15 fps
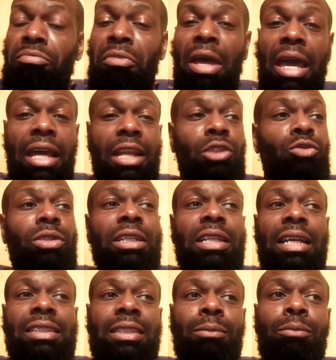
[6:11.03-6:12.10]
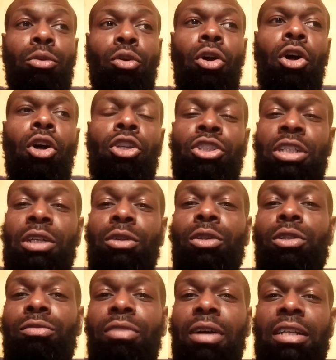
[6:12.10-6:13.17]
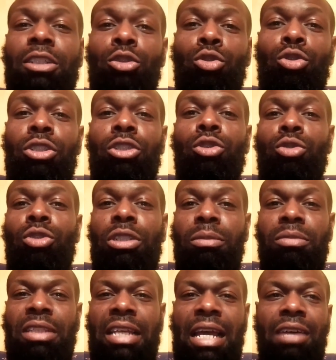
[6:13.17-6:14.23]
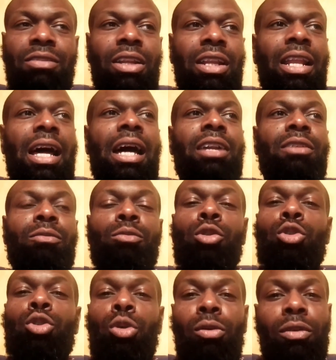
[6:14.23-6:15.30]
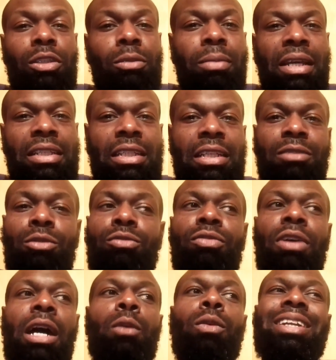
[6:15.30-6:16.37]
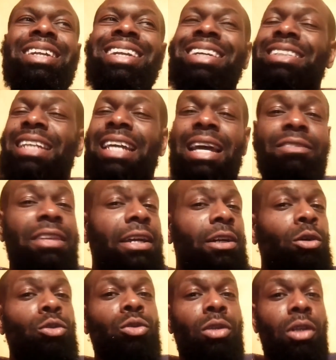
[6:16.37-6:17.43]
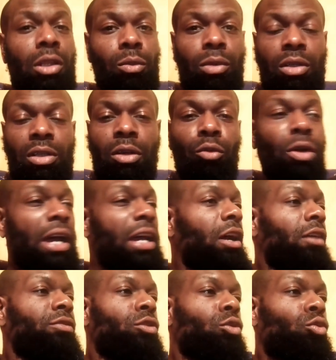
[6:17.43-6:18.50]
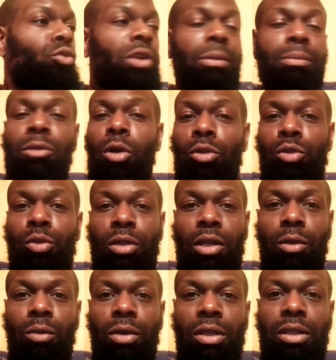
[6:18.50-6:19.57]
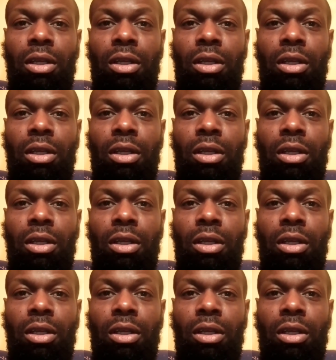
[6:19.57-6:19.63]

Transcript: And it's really that simple. Generally, you find the jujitsu gyms, they have a lot of mutual respect. And if you find one that doesn't have that, go to another one. Right off the rip, go to another one.